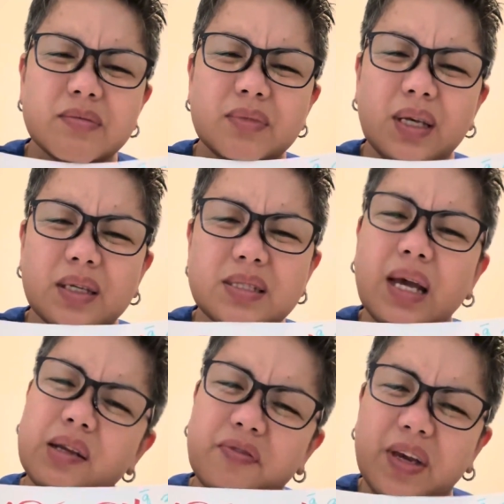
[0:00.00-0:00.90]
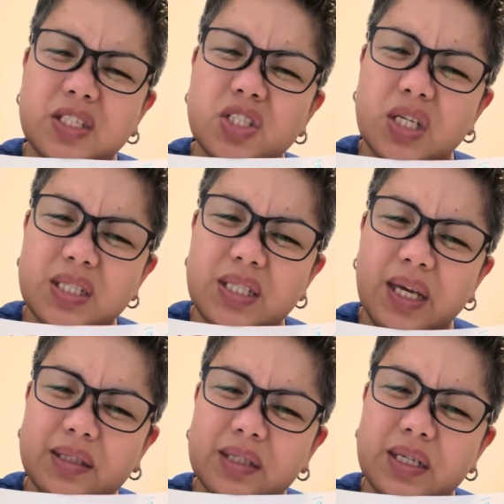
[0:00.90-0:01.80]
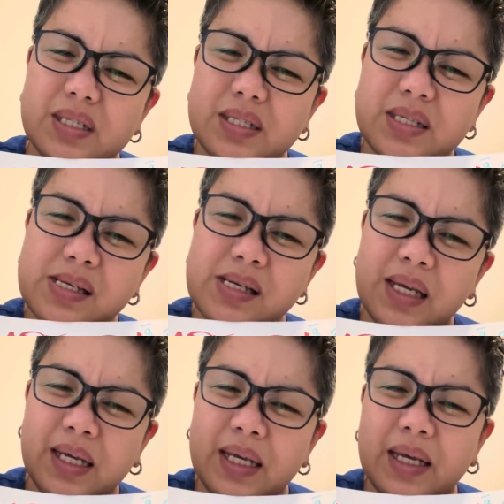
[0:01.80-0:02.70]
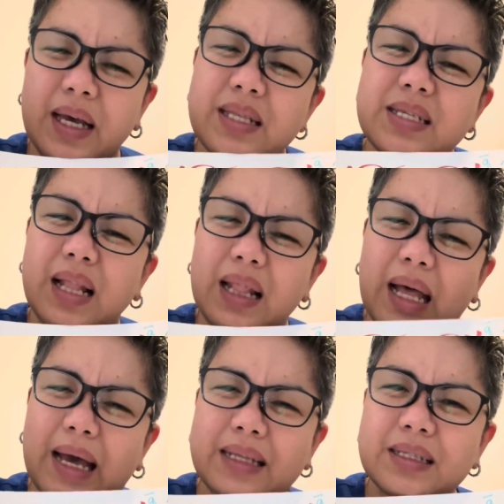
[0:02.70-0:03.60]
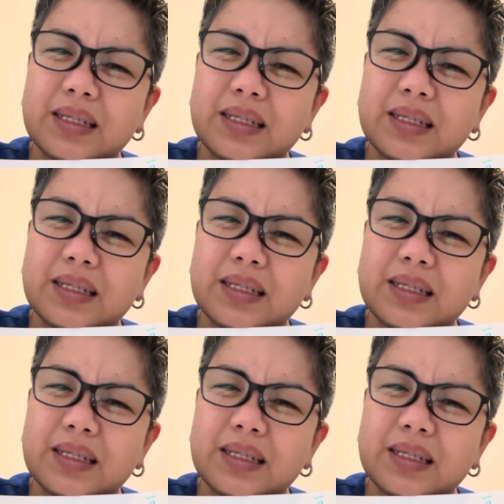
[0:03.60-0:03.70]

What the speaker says: the side effects just yet because that's a lot.